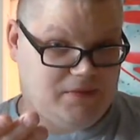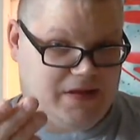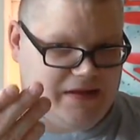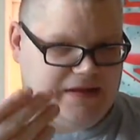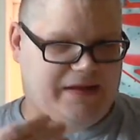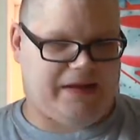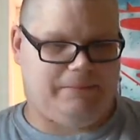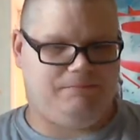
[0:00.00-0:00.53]

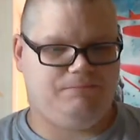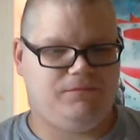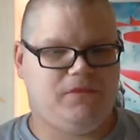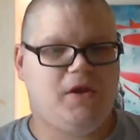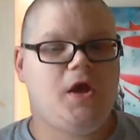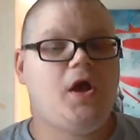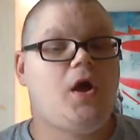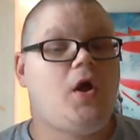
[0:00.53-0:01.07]
Again.
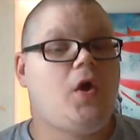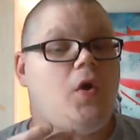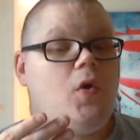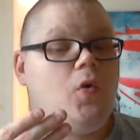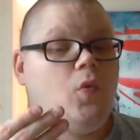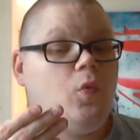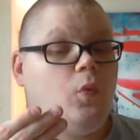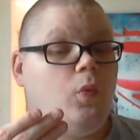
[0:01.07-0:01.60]

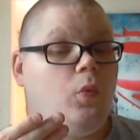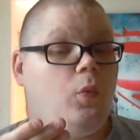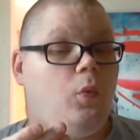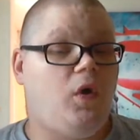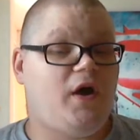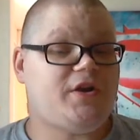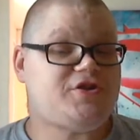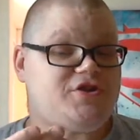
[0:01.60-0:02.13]

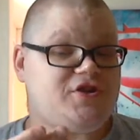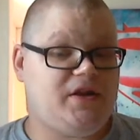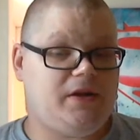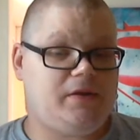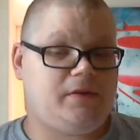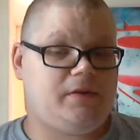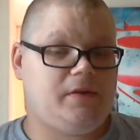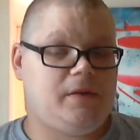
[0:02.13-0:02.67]
Watch
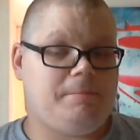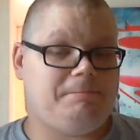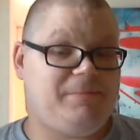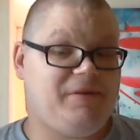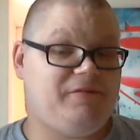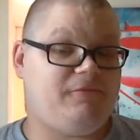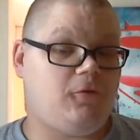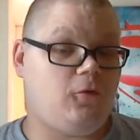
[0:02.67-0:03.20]
it
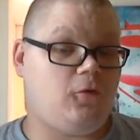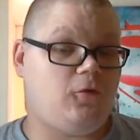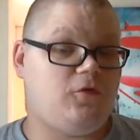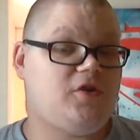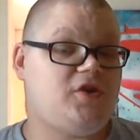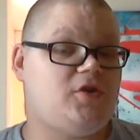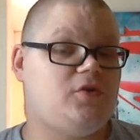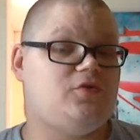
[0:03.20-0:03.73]

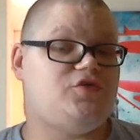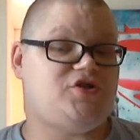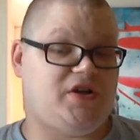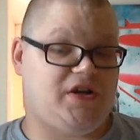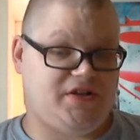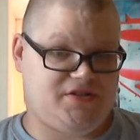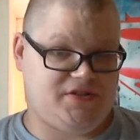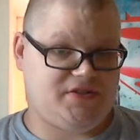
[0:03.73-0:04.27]
before you
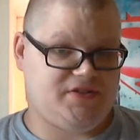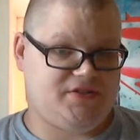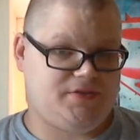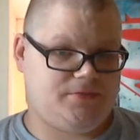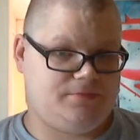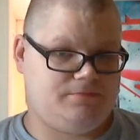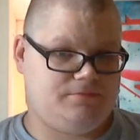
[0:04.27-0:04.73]
judge it.